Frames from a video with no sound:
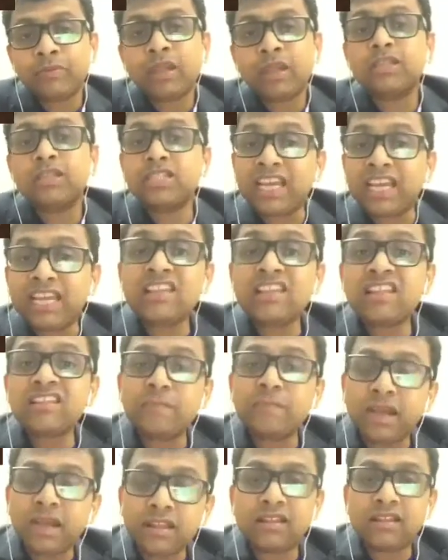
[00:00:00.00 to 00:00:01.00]
Chinese
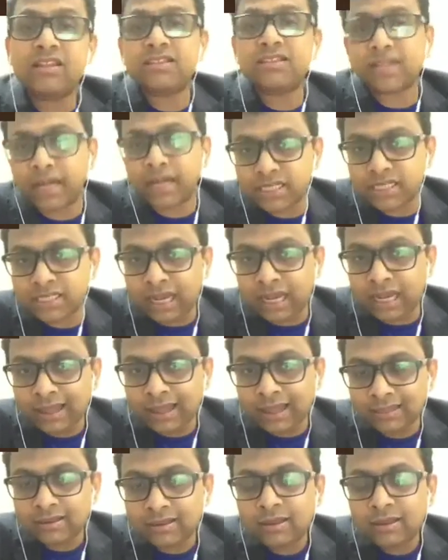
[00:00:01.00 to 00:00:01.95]
medicine is traditional health.